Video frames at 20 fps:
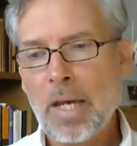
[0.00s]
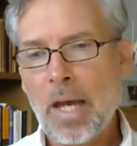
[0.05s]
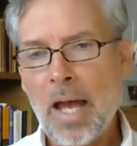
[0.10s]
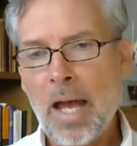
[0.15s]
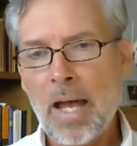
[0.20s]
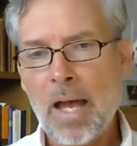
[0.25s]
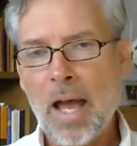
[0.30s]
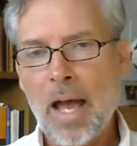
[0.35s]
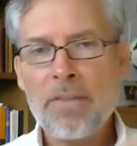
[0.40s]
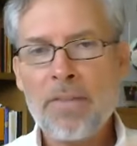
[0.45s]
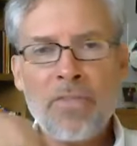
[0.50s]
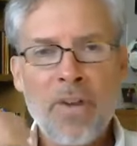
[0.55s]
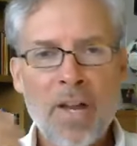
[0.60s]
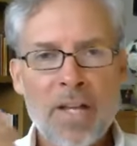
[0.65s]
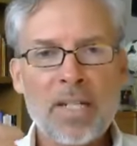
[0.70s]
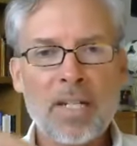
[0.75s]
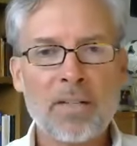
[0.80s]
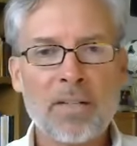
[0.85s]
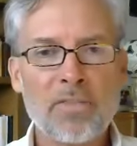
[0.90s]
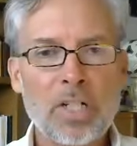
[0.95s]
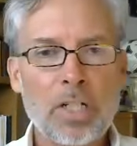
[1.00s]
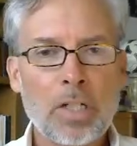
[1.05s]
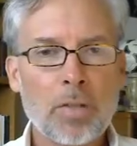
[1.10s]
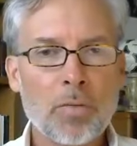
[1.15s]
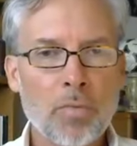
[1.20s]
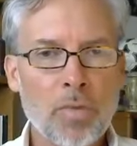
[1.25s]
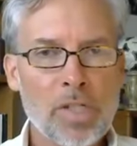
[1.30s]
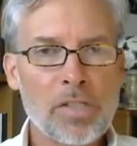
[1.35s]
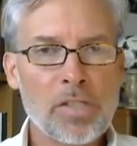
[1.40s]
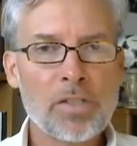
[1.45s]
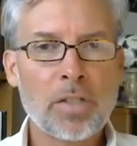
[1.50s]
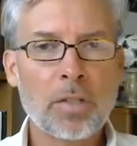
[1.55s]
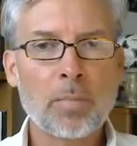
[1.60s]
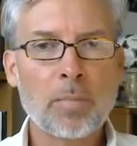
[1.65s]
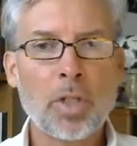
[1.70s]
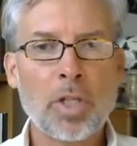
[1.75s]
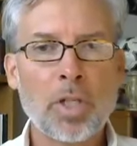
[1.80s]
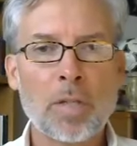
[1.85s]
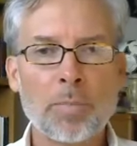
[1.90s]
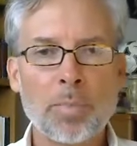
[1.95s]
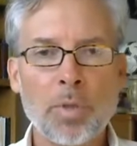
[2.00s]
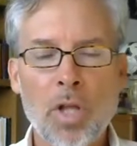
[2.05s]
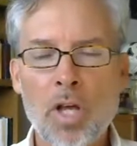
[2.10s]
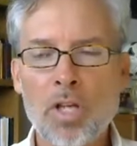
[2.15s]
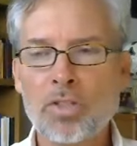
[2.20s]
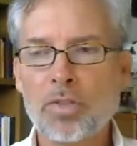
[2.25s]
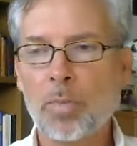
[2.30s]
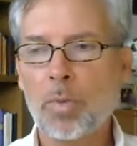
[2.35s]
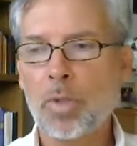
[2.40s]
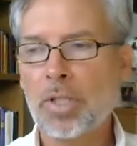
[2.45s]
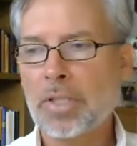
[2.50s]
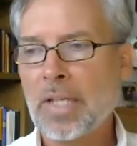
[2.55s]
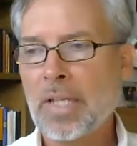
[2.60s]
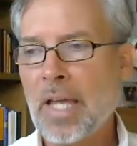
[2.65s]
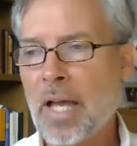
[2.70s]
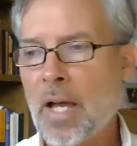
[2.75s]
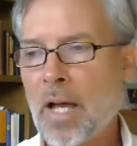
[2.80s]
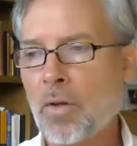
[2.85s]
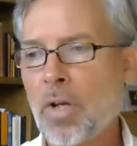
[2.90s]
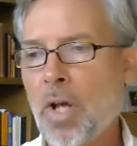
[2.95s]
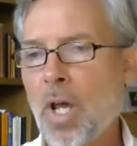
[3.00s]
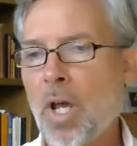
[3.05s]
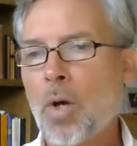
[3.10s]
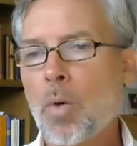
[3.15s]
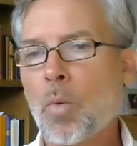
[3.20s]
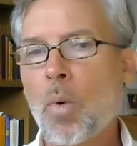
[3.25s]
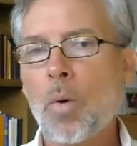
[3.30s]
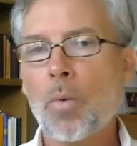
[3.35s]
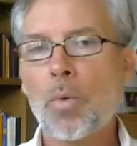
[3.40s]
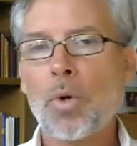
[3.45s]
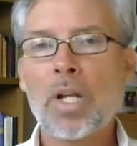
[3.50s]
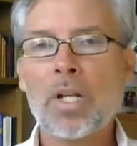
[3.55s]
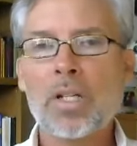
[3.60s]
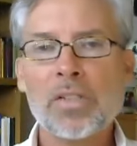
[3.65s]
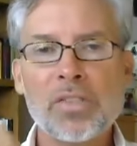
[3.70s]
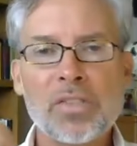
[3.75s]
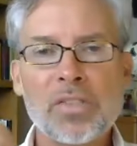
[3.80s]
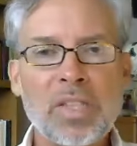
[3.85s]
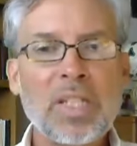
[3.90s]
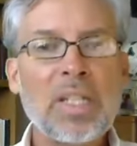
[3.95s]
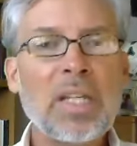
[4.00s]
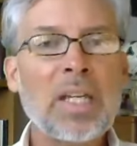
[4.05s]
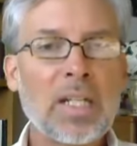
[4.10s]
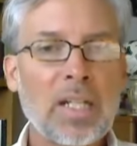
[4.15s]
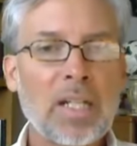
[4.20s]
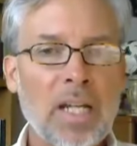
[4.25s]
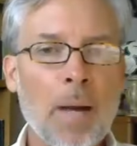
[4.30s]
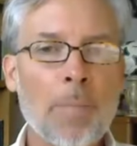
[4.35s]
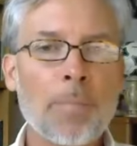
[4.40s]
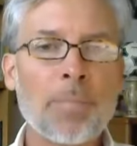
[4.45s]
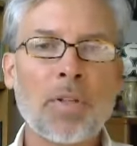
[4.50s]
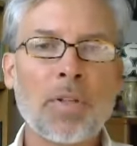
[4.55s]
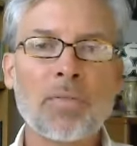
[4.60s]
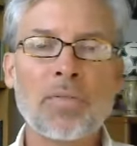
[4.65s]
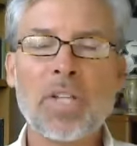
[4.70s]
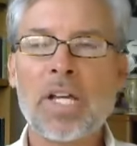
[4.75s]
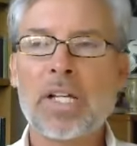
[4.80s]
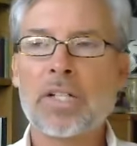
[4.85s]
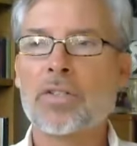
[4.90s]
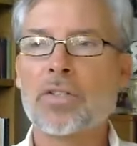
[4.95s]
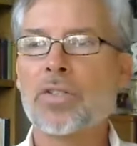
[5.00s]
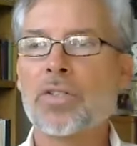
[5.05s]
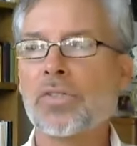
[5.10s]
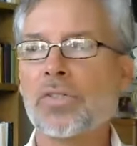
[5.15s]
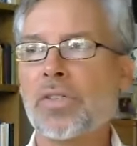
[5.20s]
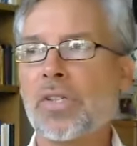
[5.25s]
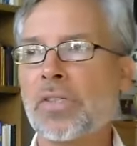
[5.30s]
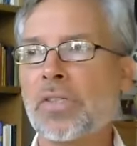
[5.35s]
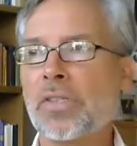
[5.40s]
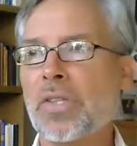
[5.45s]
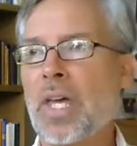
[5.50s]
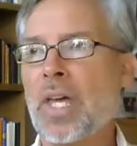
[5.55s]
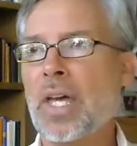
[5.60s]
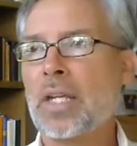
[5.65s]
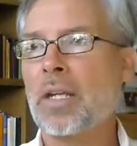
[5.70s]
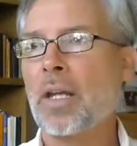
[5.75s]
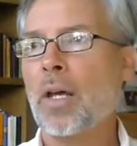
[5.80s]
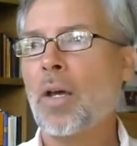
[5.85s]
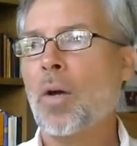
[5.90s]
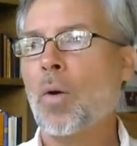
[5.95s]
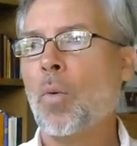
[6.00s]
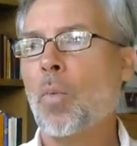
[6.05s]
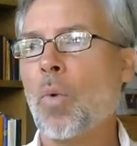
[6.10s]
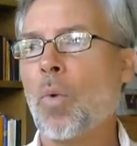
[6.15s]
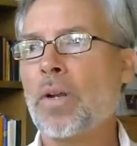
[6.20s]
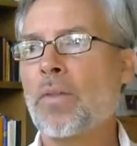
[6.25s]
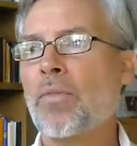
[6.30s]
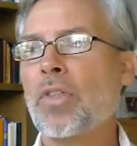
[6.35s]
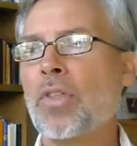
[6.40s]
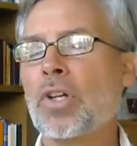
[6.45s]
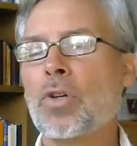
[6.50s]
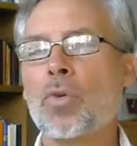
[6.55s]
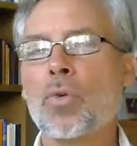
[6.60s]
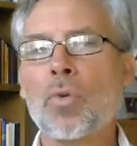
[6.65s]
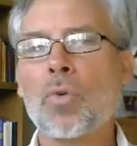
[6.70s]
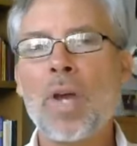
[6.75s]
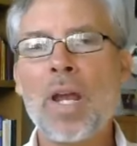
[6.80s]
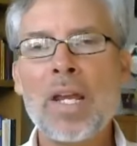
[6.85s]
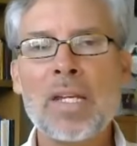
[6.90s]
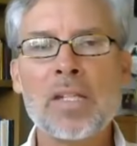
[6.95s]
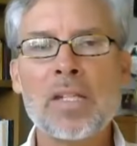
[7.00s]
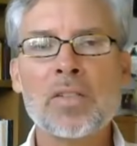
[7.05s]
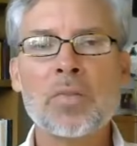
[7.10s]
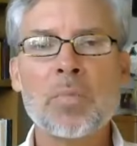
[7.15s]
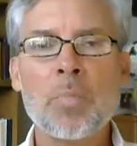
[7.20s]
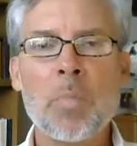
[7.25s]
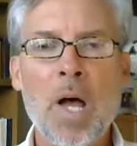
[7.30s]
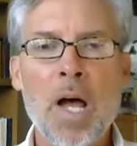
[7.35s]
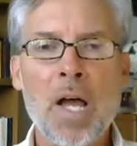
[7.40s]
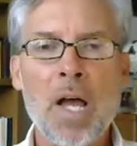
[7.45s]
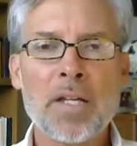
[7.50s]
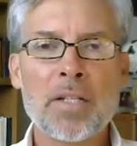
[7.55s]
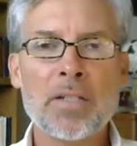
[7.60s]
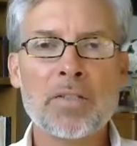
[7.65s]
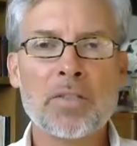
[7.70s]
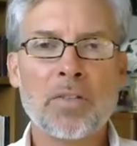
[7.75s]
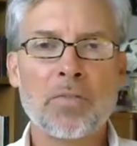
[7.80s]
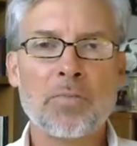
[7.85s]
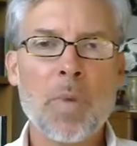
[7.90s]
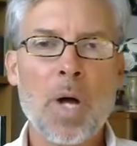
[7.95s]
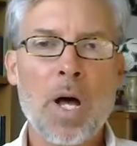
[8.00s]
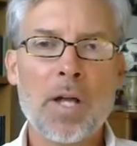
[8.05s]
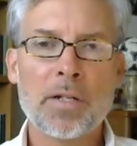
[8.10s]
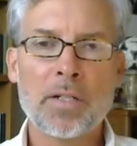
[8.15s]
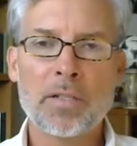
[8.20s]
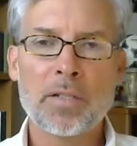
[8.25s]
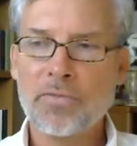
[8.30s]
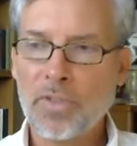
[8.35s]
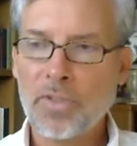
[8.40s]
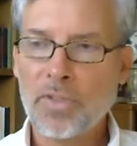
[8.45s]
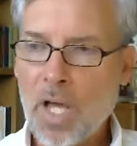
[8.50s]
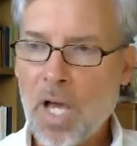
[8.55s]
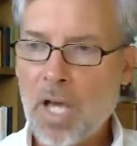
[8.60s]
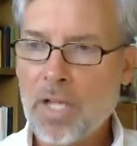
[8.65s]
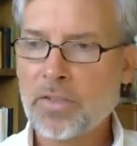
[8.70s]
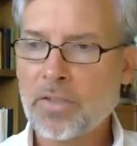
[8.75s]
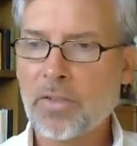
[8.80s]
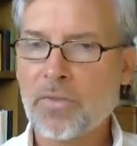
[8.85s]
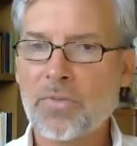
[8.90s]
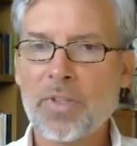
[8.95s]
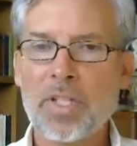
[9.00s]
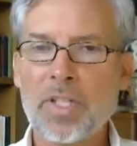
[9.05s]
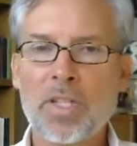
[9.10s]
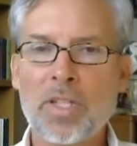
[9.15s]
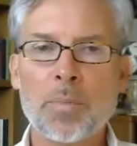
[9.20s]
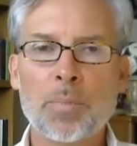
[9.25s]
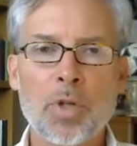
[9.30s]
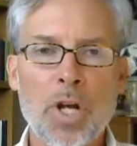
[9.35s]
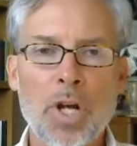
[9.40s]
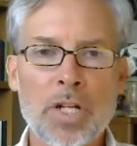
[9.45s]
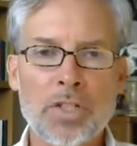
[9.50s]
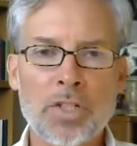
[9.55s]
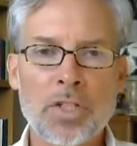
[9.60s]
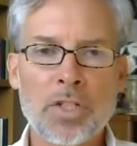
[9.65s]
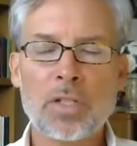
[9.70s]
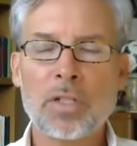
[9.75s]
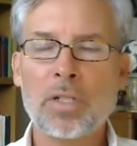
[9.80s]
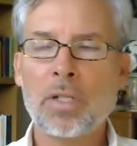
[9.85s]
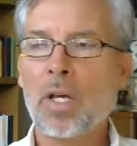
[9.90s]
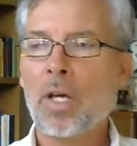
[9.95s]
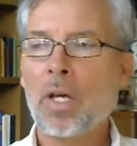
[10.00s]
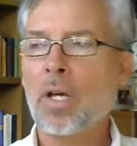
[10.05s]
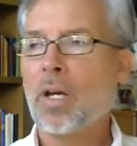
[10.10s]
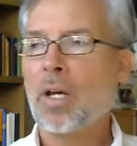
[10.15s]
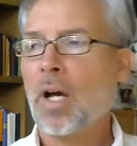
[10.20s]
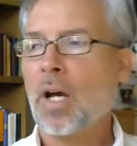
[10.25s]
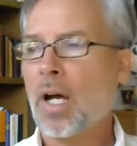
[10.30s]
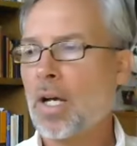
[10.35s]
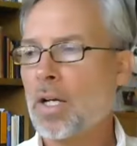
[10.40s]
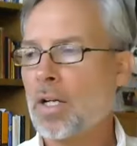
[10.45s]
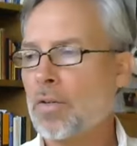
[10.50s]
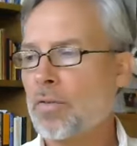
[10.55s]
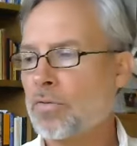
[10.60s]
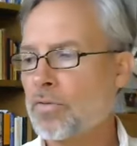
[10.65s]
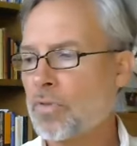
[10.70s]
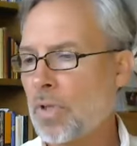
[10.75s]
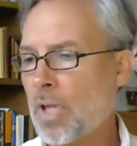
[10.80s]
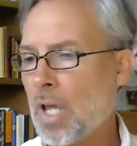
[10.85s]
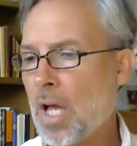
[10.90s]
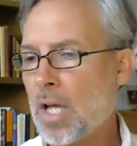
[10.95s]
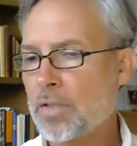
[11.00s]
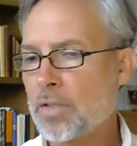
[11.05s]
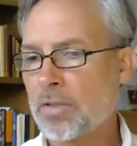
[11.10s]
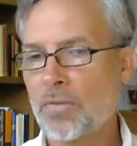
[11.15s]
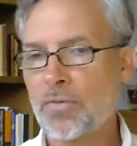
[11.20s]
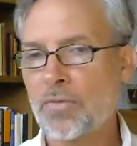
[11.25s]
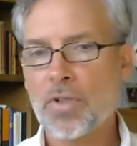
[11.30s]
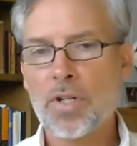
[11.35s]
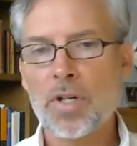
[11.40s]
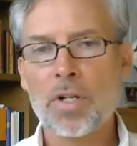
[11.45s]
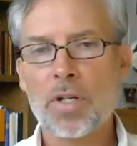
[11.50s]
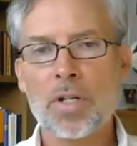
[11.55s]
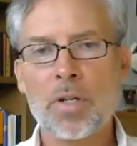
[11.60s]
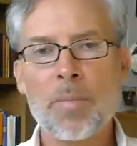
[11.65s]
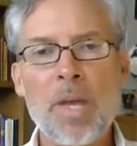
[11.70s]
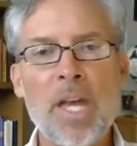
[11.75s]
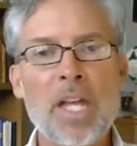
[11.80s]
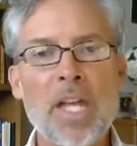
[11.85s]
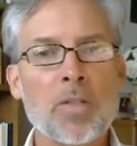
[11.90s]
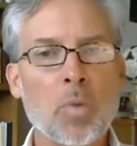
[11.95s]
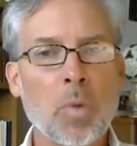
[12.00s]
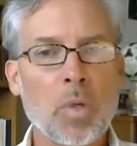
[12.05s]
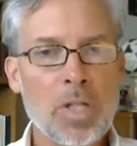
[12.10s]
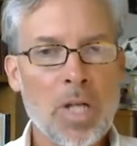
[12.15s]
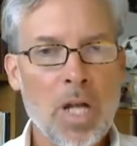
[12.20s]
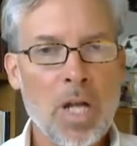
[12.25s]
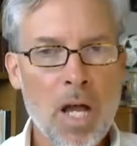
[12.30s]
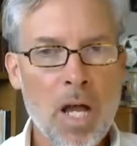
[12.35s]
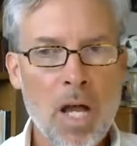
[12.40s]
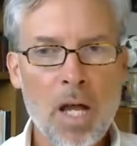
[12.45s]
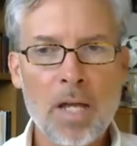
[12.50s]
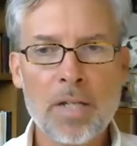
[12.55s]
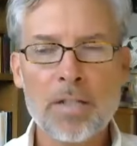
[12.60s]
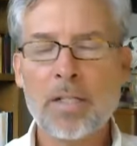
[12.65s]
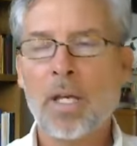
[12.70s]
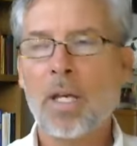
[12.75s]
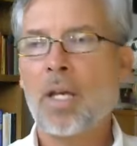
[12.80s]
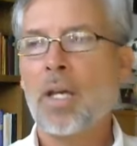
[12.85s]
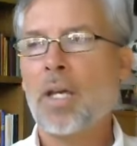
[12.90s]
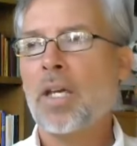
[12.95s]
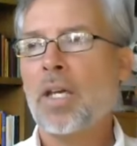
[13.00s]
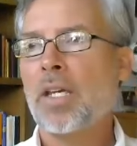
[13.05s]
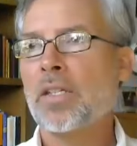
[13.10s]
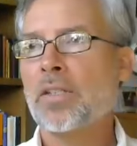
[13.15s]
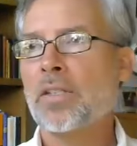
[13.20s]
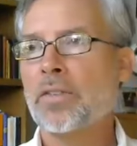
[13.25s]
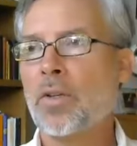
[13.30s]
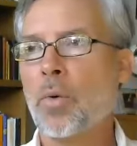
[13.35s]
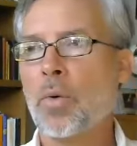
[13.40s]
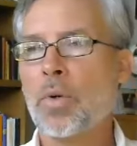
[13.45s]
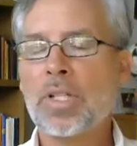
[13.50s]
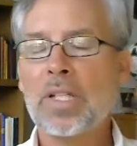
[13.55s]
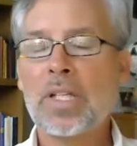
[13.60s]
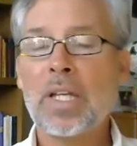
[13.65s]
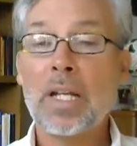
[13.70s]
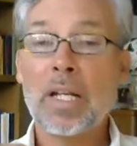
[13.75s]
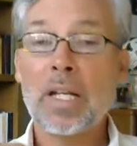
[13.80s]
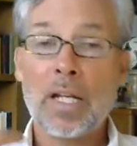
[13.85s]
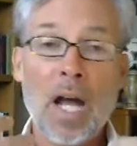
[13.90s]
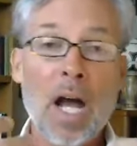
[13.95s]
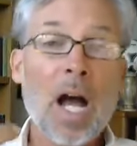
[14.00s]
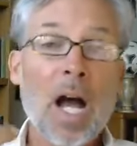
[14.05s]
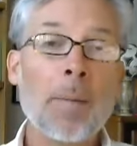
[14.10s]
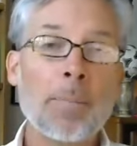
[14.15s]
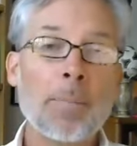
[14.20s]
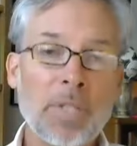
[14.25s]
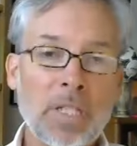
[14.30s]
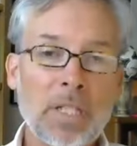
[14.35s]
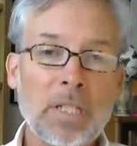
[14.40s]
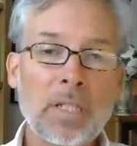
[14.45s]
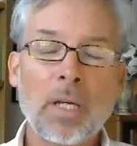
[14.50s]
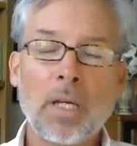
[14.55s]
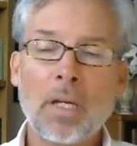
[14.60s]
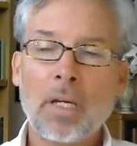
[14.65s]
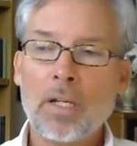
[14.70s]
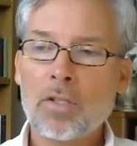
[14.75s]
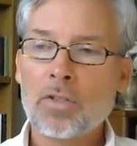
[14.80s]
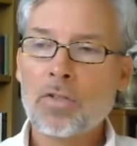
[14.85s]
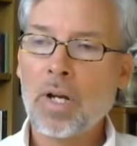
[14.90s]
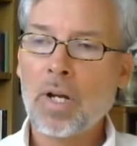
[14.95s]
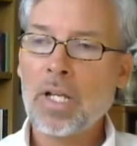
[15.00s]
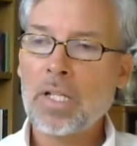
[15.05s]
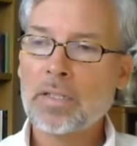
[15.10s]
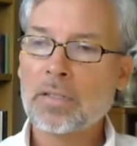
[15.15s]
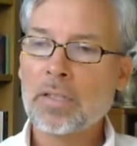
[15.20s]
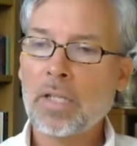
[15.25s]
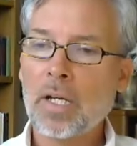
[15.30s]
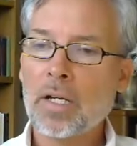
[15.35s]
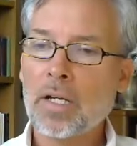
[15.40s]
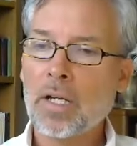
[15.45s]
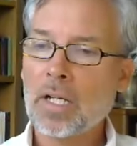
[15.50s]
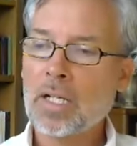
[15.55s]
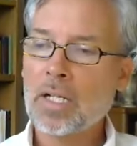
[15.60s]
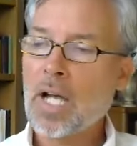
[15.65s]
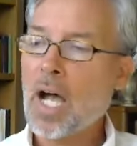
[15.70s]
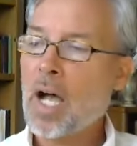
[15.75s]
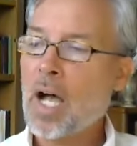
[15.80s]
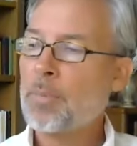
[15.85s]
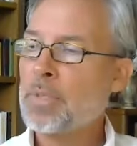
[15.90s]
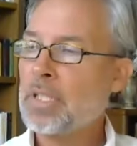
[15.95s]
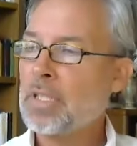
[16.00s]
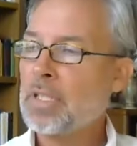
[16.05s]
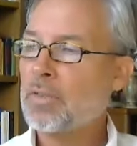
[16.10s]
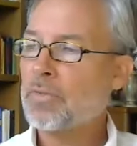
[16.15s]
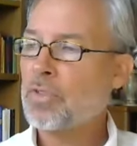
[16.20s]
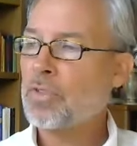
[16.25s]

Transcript: I, I find it a very reasonable and plausible account. What we're going to see in a couple of lectures is that one of the greatest minds of modern philosophy, the Prussian uh, philosopher Immanuel Kant, is going to get a copy, trans, uh, a copy of